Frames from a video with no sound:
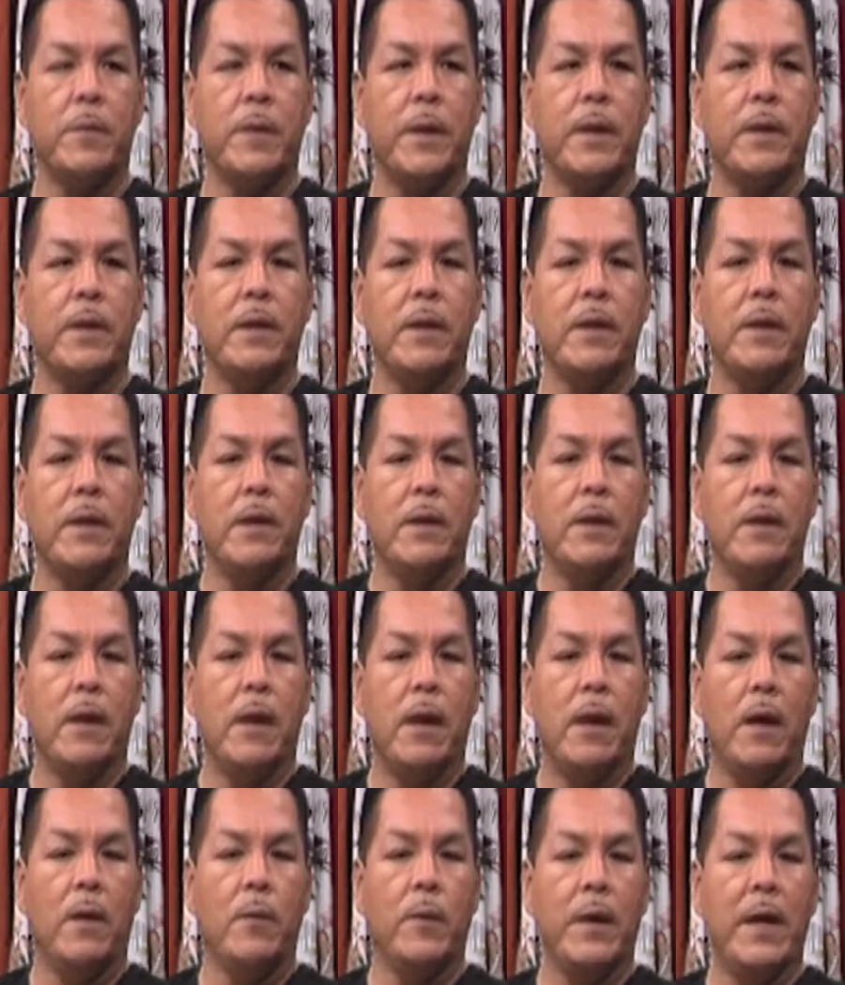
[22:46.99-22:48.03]
But
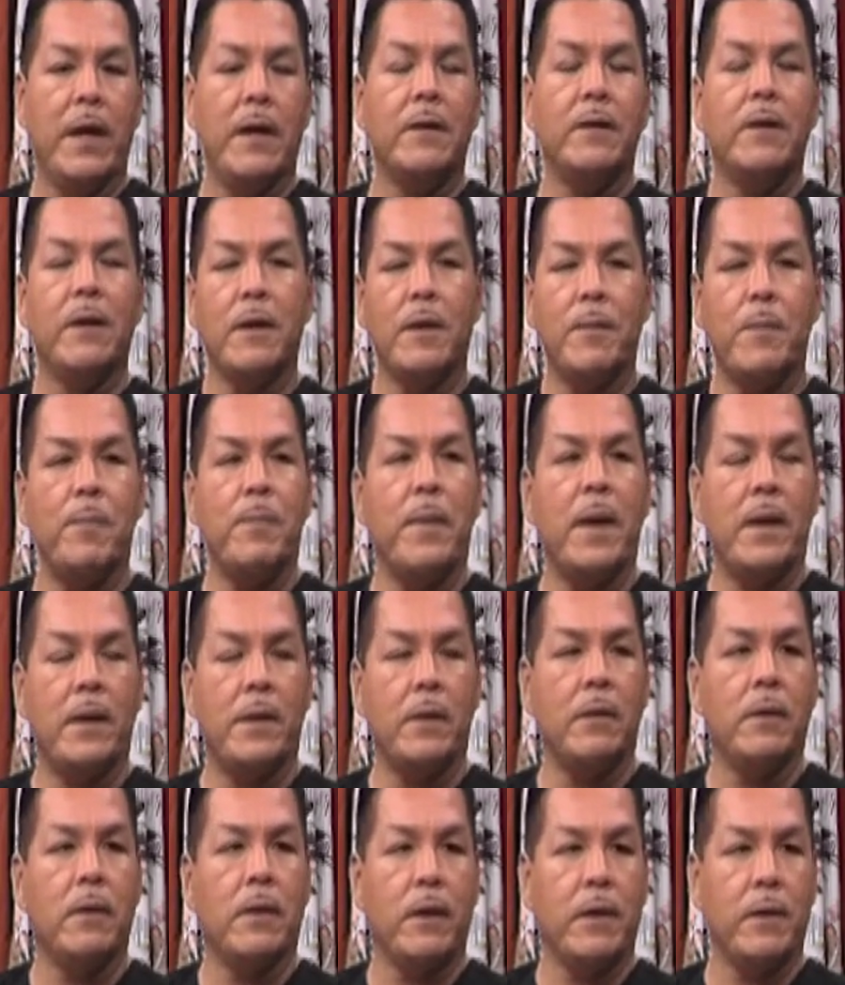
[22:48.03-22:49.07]
uh, we had a lot of
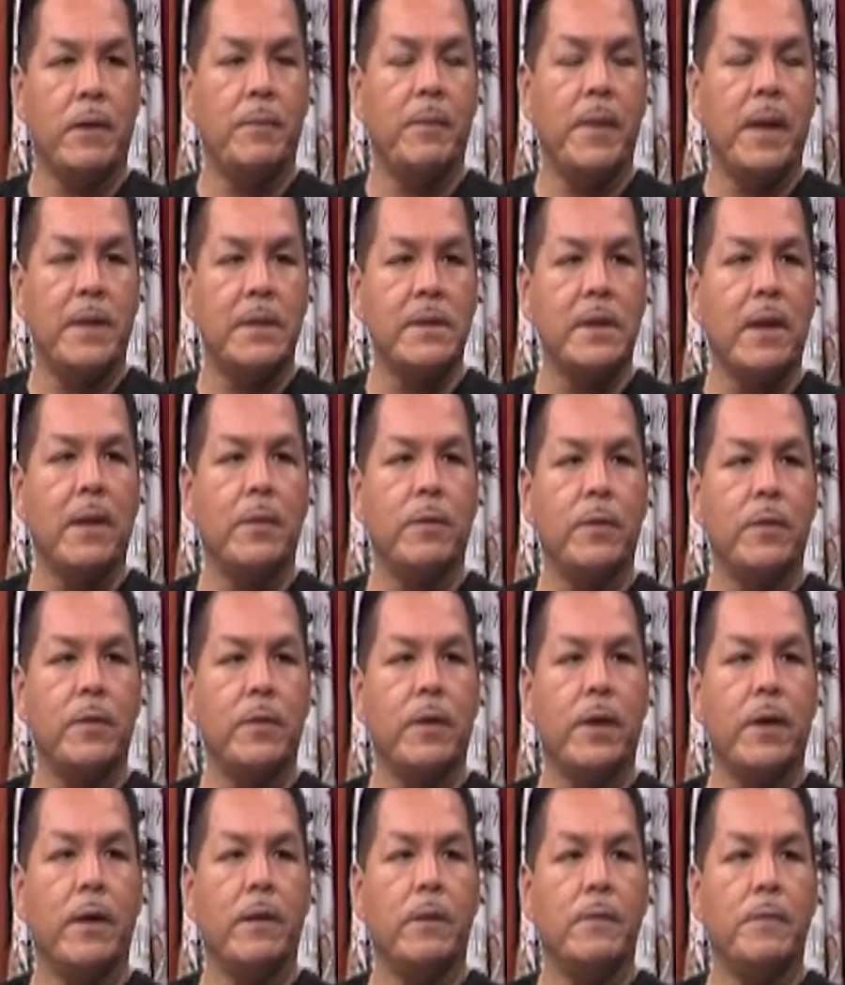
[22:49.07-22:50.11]
men, a lot of the men come through
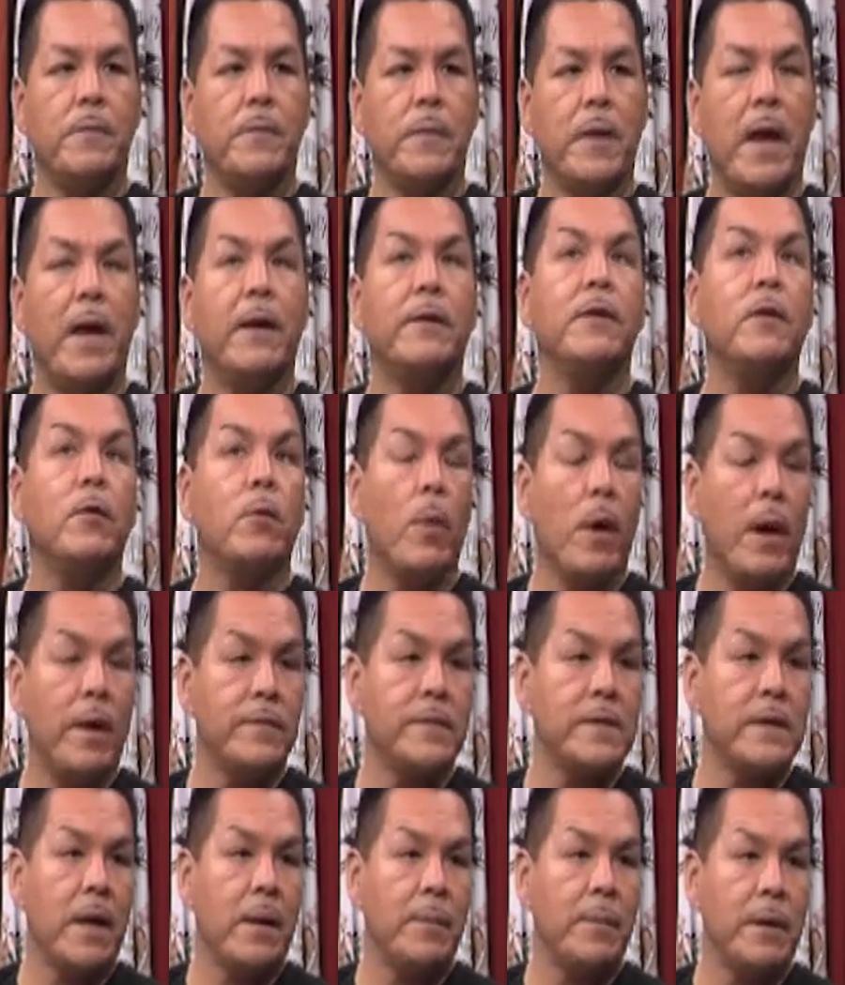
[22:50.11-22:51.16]
there, and their
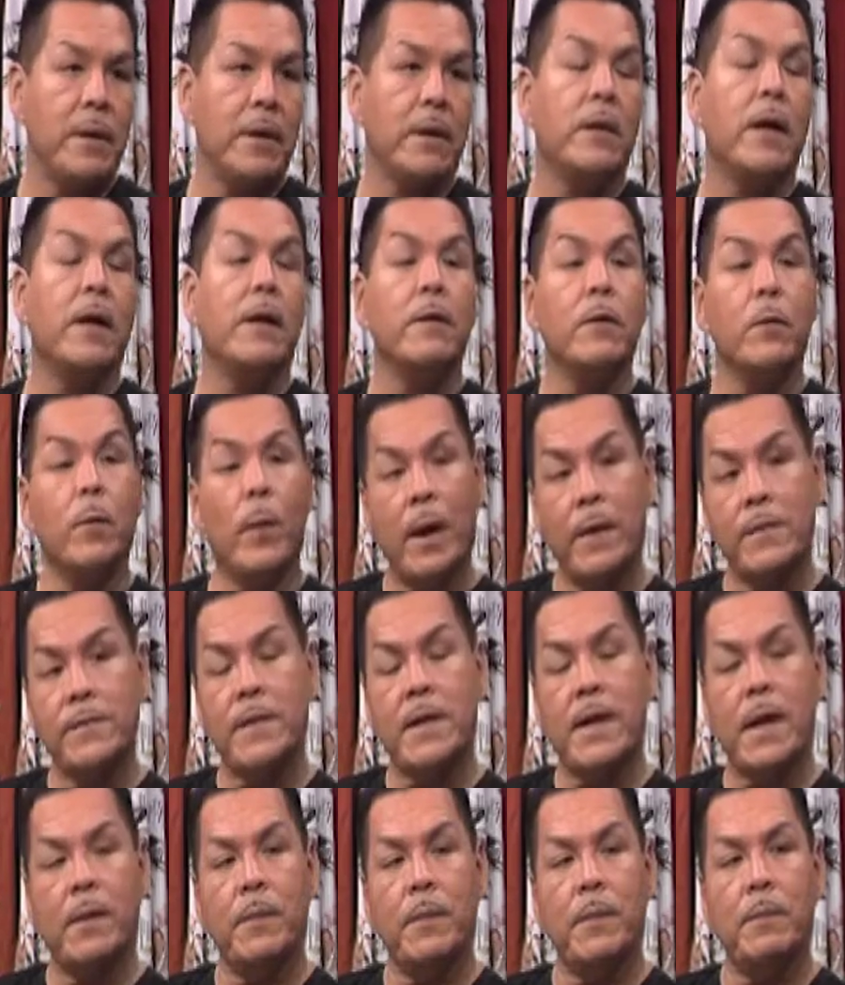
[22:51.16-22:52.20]
wives come in. A lot of the wives
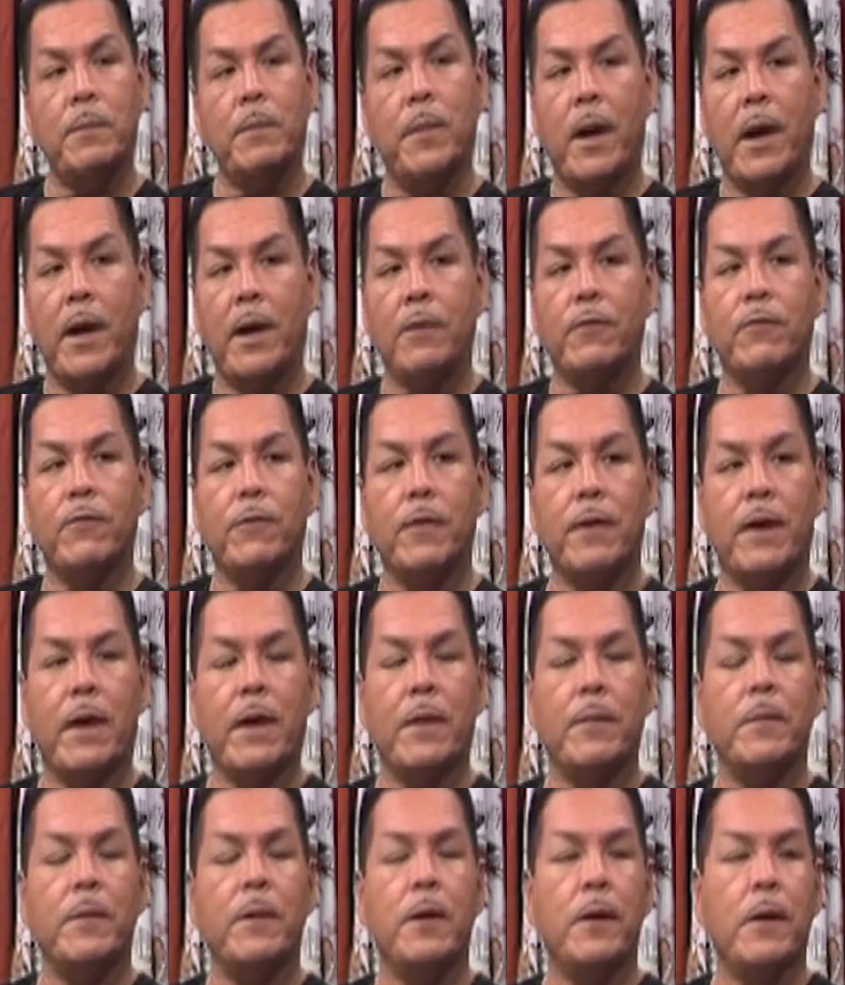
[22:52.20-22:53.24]
came in buying for
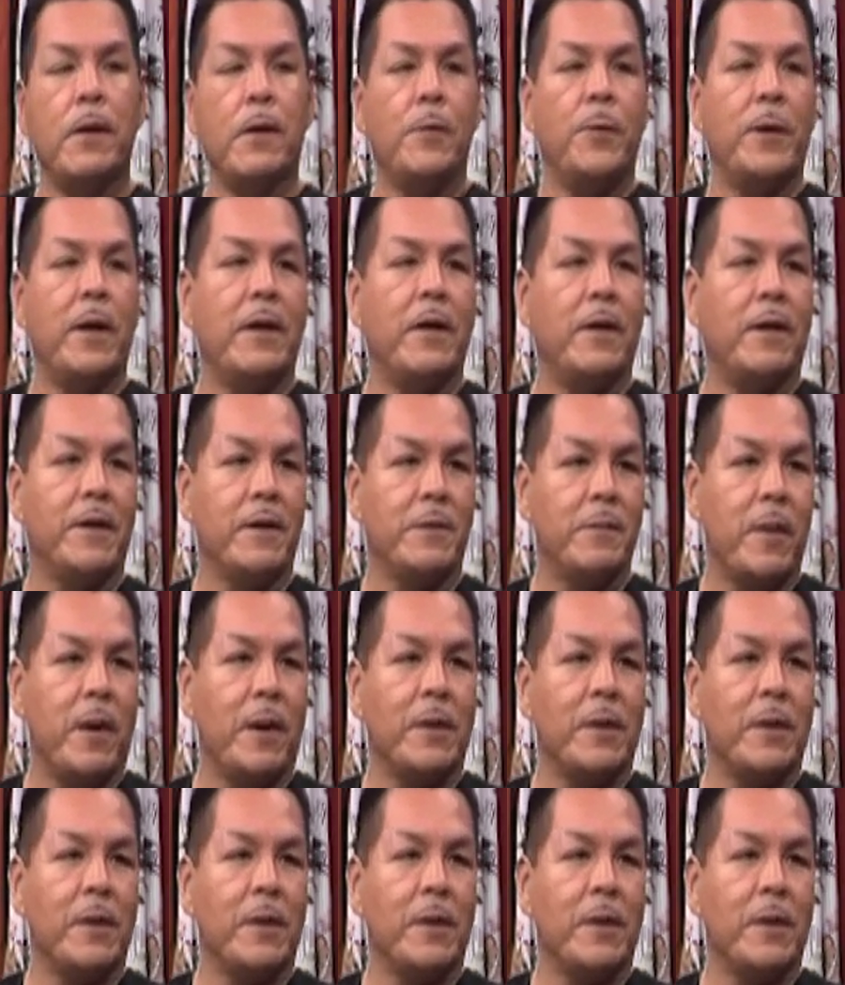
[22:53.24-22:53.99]
them. We had a lot of the ah,